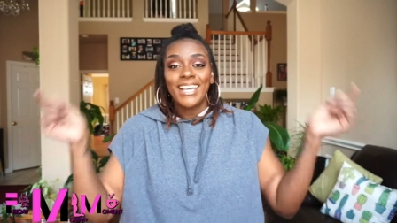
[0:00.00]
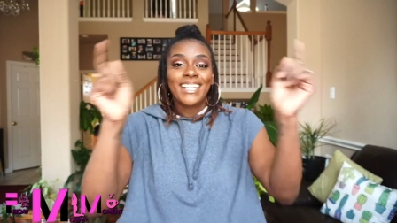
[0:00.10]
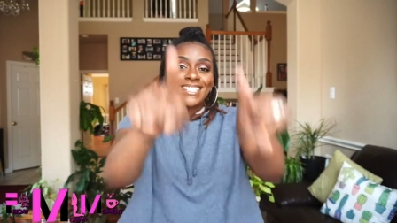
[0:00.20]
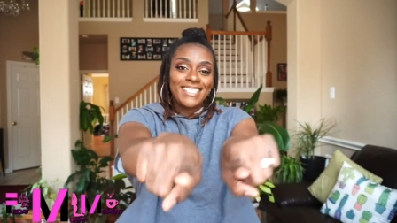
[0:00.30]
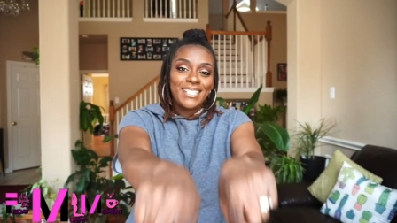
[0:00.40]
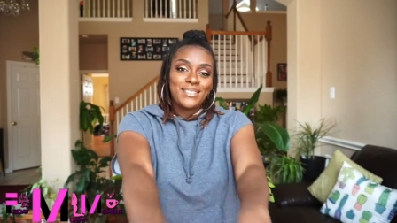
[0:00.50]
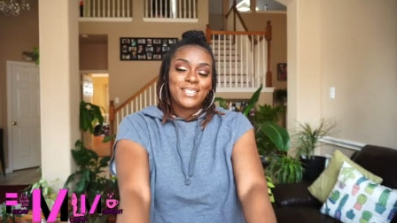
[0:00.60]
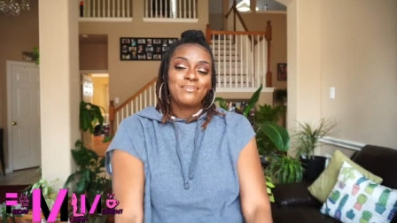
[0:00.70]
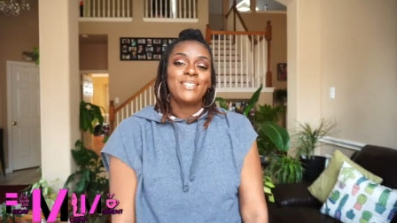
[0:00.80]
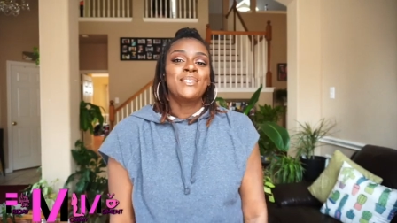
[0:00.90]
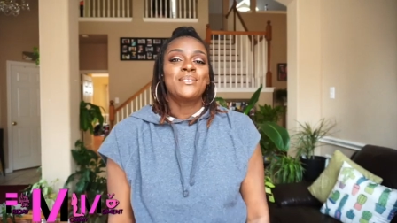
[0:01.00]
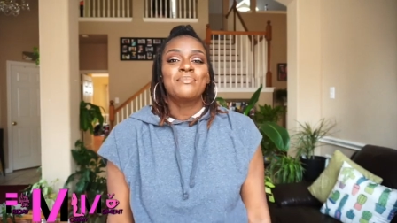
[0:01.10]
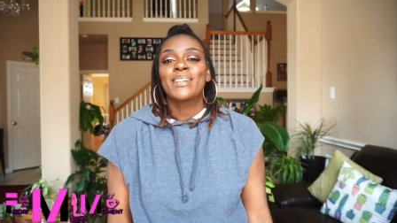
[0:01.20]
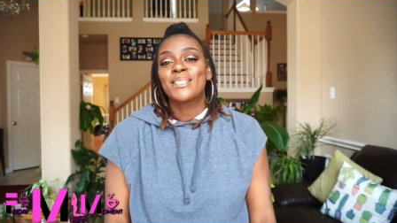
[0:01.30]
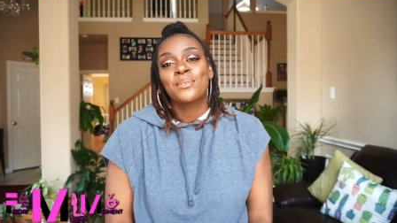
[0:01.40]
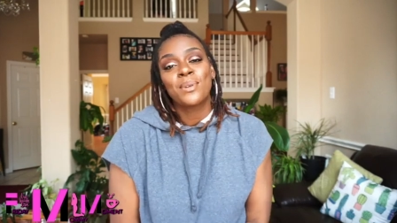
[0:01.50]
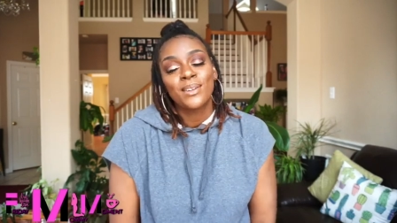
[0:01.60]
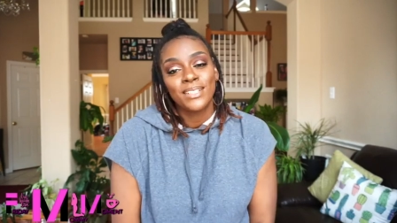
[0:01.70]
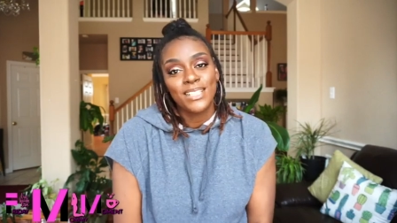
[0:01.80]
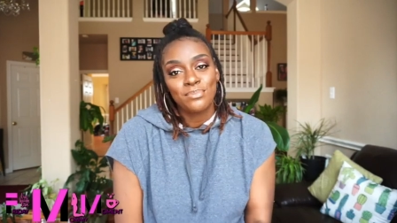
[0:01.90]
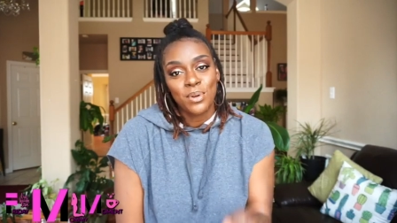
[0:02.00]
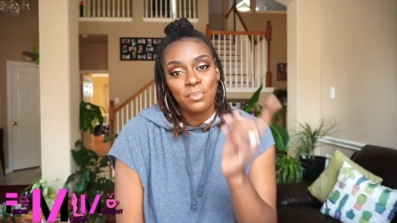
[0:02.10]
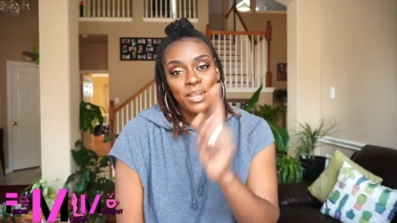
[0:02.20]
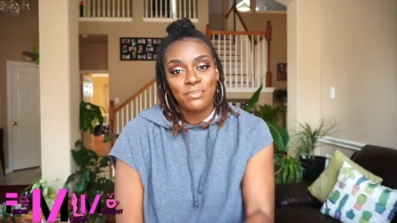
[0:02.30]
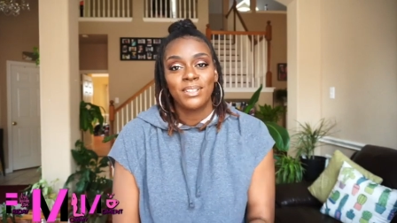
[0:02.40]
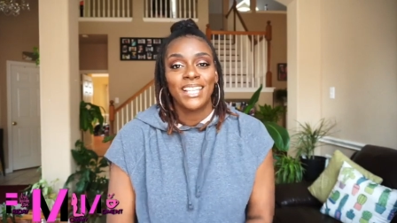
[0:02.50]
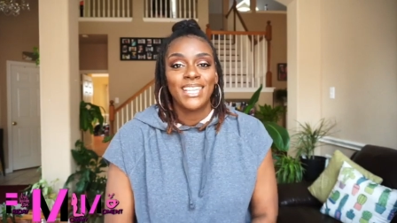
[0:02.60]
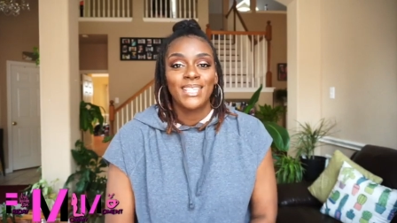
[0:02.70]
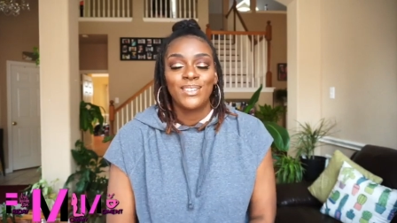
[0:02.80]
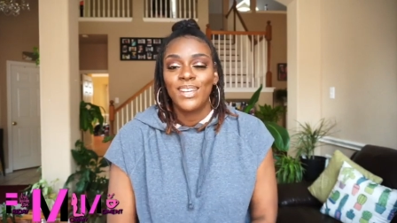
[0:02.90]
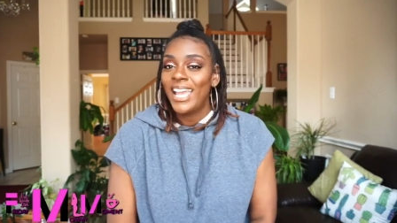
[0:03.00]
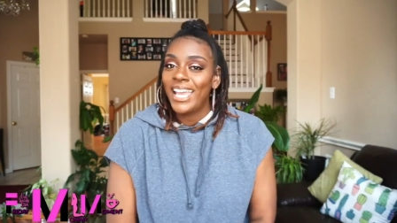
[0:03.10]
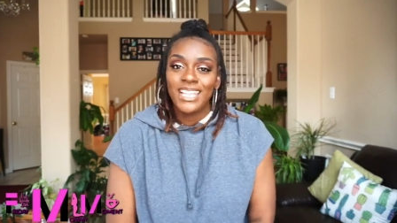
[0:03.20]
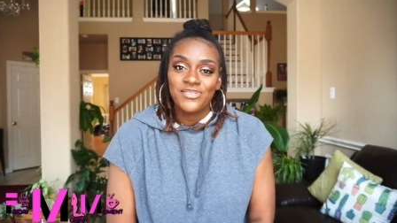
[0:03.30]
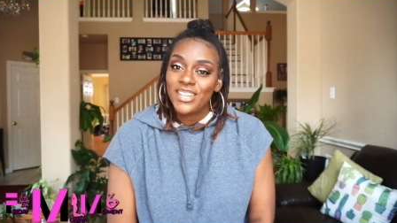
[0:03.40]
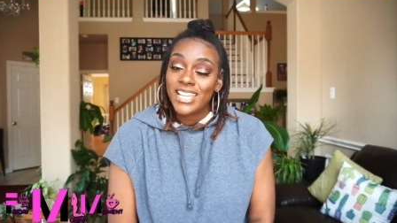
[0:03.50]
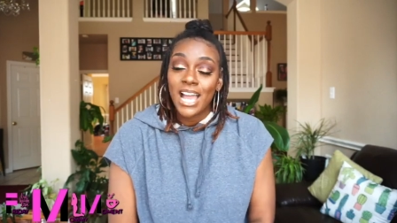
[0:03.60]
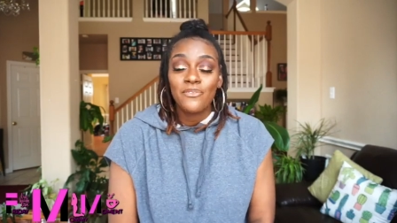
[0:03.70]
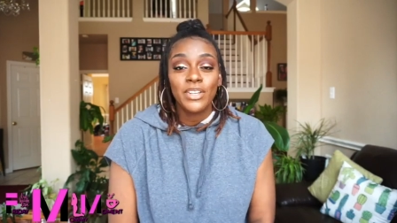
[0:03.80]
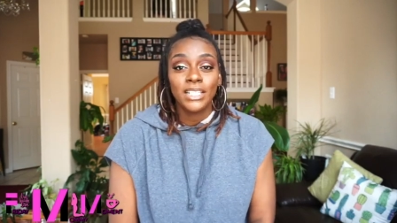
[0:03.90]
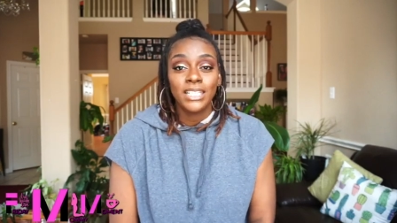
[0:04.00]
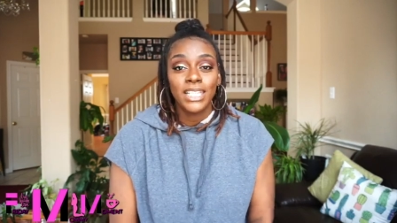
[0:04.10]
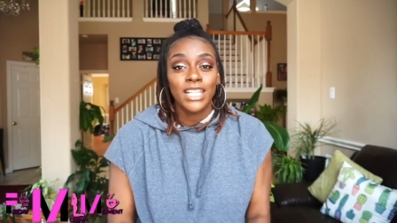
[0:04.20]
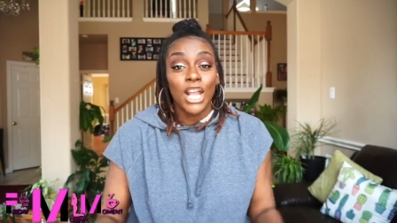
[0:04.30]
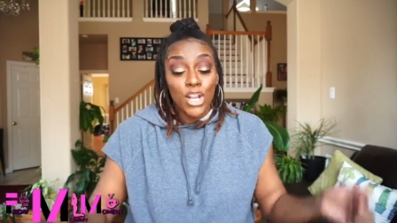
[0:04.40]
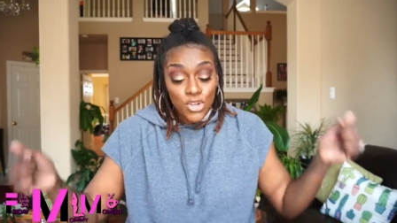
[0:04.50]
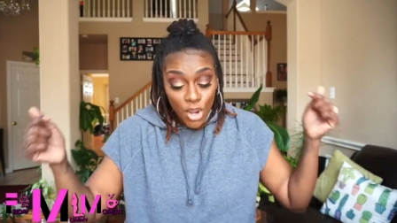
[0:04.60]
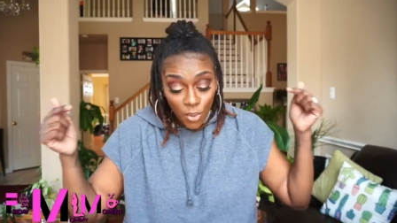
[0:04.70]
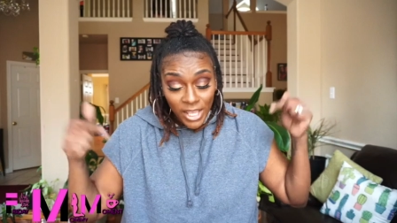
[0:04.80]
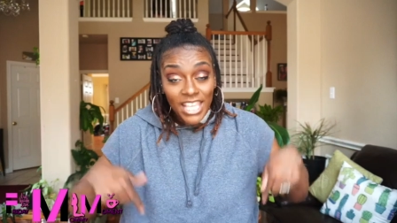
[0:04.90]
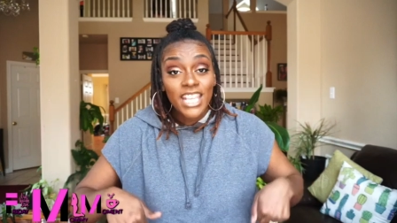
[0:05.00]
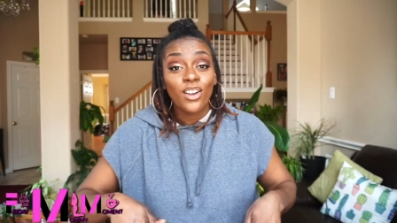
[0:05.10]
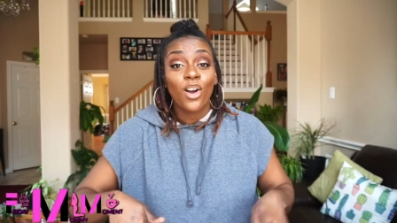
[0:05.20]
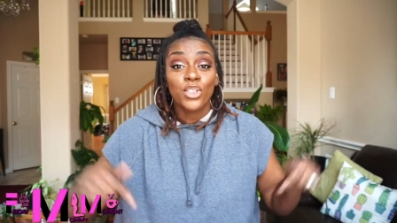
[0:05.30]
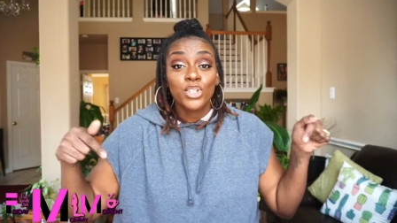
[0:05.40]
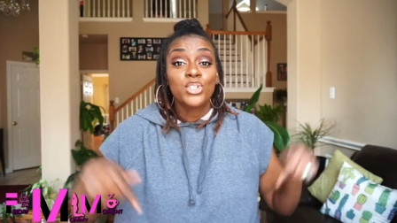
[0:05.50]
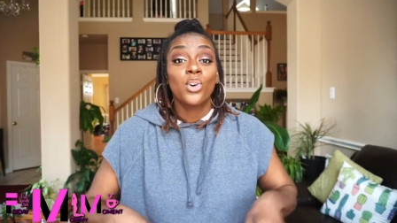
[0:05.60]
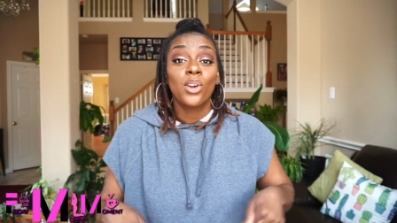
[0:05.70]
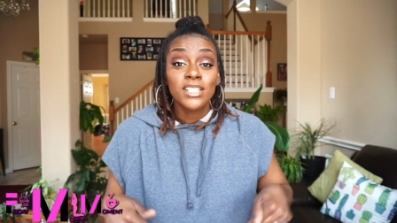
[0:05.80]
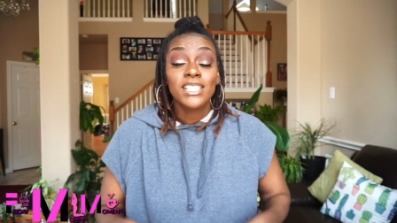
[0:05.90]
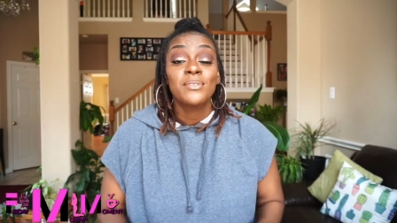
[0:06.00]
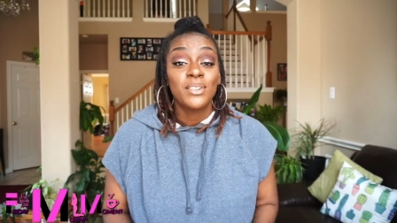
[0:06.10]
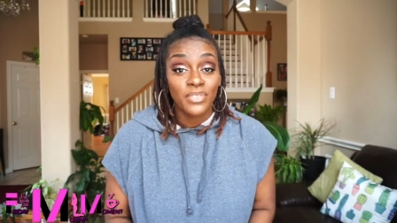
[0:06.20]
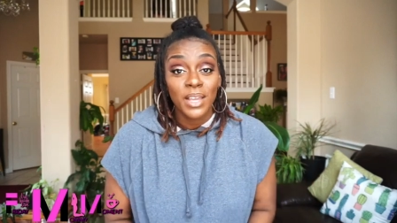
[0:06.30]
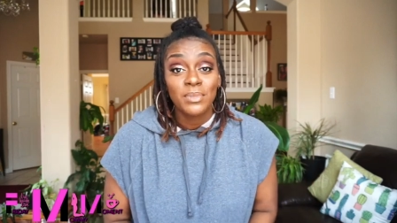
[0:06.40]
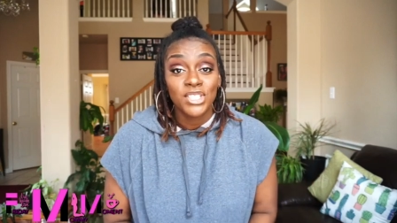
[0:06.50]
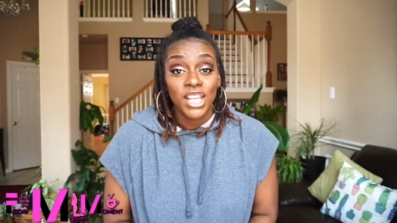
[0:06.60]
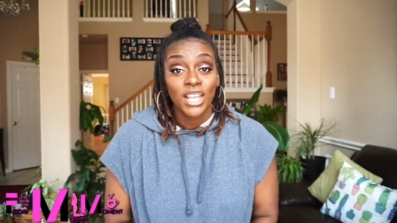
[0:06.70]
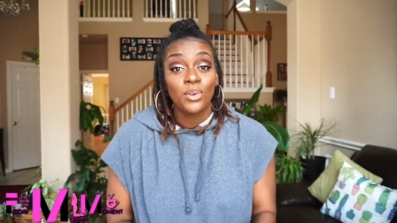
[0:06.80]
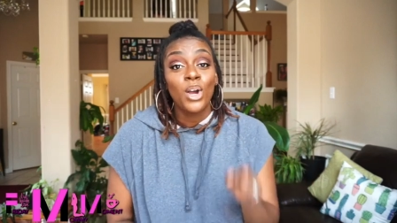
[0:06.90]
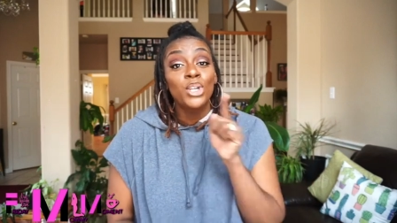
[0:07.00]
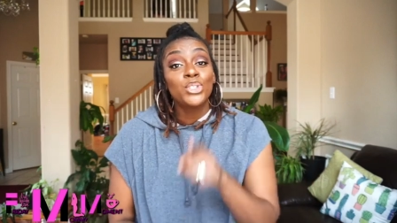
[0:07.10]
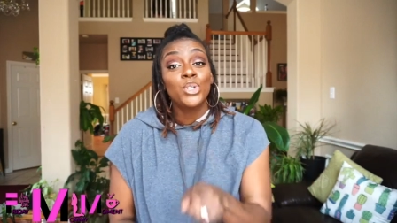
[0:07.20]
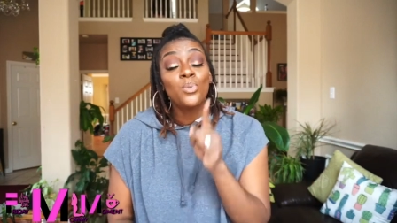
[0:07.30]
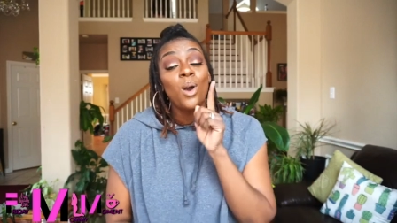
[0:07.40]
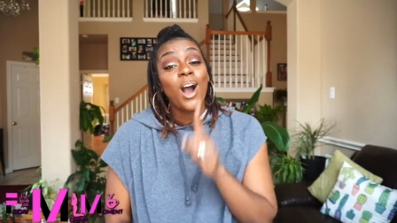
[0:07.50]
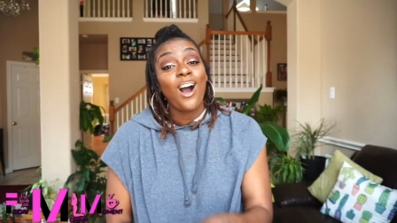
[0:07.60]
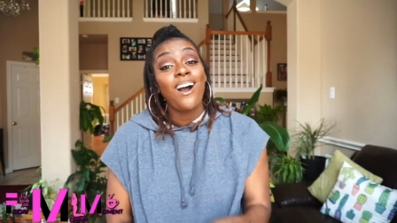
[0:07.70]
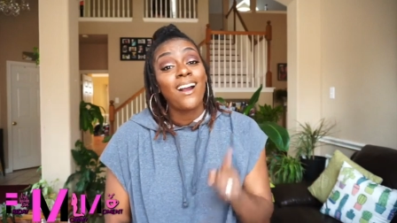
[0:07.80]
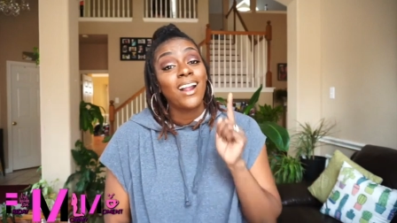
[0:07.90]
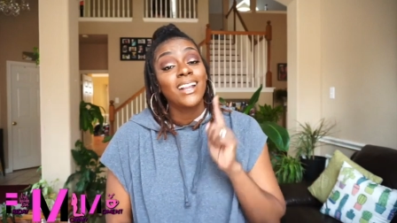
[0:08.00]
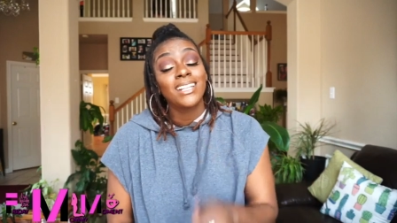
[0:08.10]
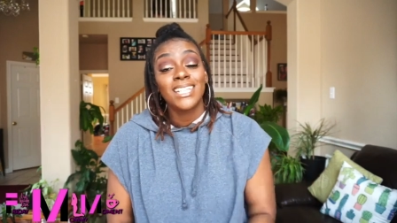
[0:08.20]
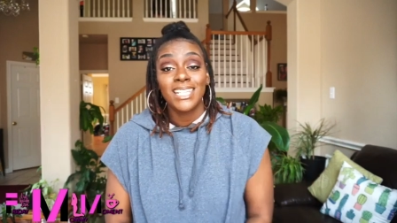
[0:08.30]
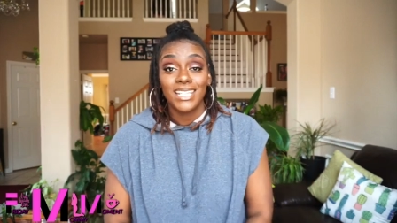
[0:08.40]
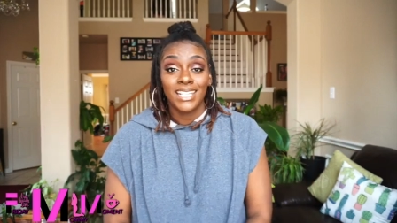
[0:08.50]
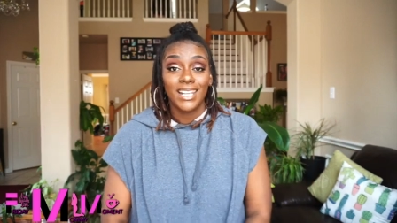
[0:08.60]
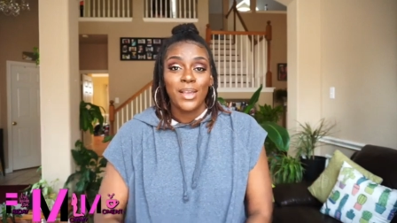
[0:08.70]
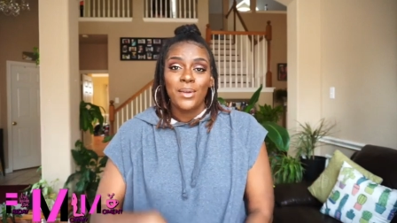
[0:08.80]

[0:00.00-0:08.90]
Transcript: Continue to be you because the world needs more people like you. And if you're not feeling needed, know here on the Soaring Seaward Family Channel, you are needed.